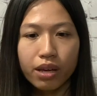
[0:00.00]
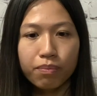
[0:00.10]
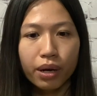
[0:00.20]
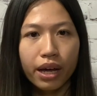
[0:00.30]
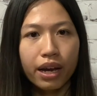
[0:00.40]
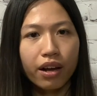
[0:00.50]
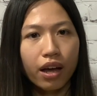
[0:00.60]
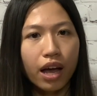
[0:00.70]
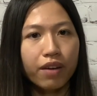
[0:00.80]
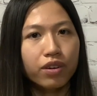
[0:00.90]
but
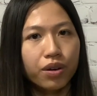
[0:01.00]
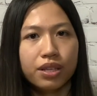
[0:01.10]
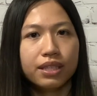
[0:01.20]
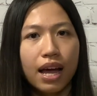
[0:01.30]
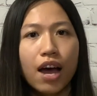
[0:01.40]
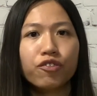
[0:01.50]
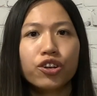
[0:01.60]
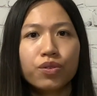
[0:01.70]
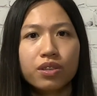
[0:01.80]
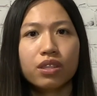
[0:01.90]
I've noticed that after
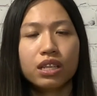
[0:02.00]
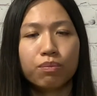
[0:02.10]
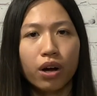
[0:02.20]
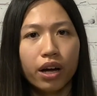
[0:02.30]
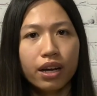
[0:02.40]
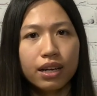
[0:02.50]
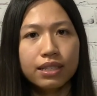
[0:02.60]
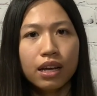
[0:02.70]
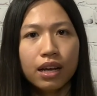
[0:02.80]
using these products,